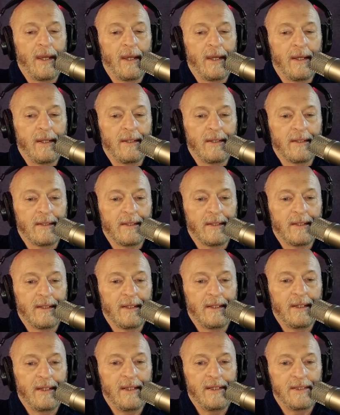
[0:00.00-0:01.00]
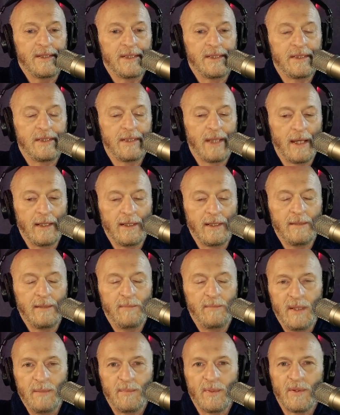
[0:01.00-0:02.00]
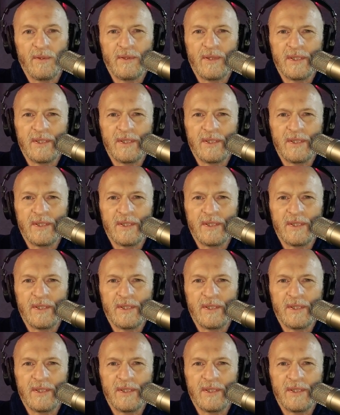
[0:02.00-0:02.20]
And he's selling people